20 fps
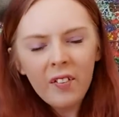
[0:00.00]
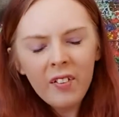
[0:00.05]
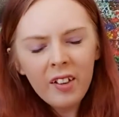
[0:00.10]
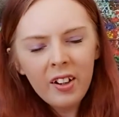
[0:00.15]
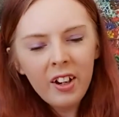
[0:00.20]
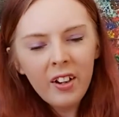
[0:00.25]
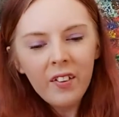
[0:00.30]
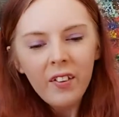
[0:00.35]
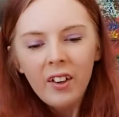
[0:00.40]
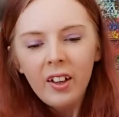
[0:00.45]

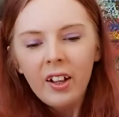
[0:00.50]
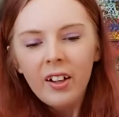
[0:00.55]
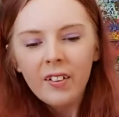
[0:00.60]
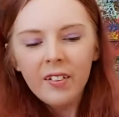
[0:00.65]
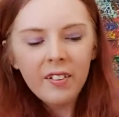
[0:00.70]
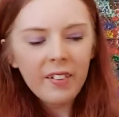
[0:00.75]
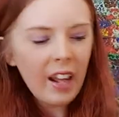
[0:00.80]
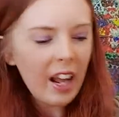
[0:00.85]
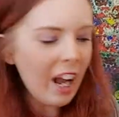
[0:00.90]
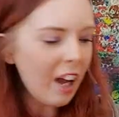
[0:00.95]

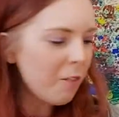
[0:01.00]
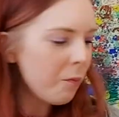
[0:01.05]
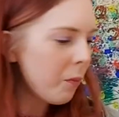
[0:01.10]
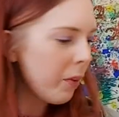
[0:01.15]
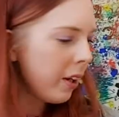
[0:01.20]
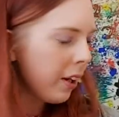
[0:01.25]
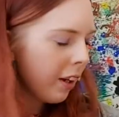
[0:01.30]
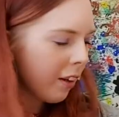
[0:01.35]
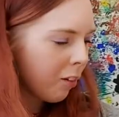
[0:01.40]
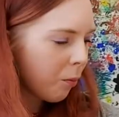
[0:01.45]
Today I've
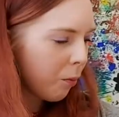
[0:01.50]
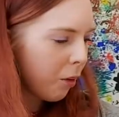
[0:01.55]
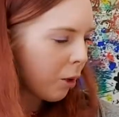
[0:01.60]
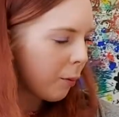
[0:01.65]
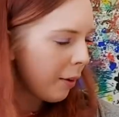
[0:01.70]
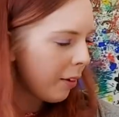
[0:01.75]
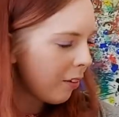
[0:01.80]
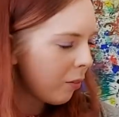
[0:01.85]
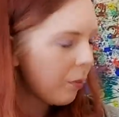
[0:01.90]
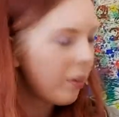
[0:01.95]
been
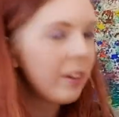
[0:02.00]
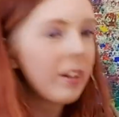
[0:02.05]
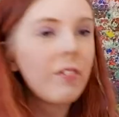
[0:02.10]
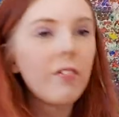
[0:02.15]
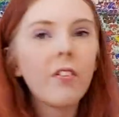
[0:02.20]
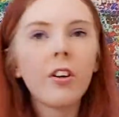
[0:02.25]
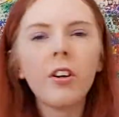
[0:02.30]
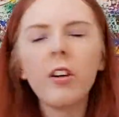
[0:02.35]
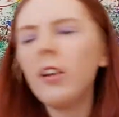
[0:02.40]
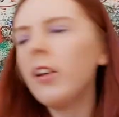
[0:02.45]
experimenting with
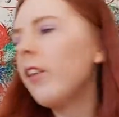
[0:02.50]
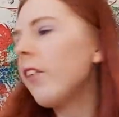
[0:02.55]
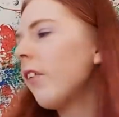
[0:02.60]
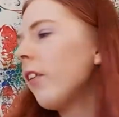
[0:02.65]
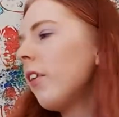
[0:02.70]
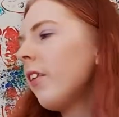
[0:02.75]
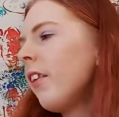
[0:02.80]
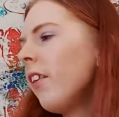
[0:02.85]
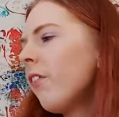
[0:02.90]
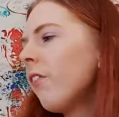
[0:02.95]
different colours
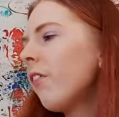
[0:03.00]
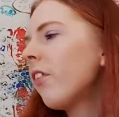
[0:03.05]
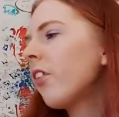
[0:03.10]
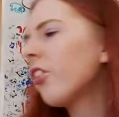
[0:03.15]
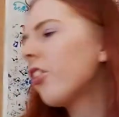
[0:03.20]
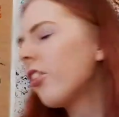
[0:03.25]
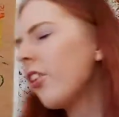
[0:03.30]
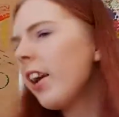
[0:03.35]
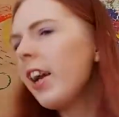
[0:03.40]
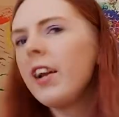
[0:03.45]
and different
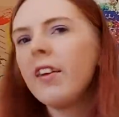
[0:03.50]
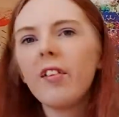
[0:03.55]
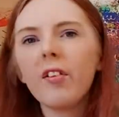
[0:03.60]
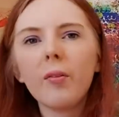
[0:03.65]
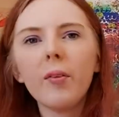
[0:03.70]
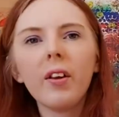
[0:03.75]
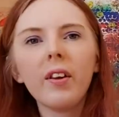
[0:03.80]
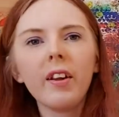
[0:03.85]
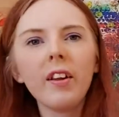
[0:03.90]
shades as well.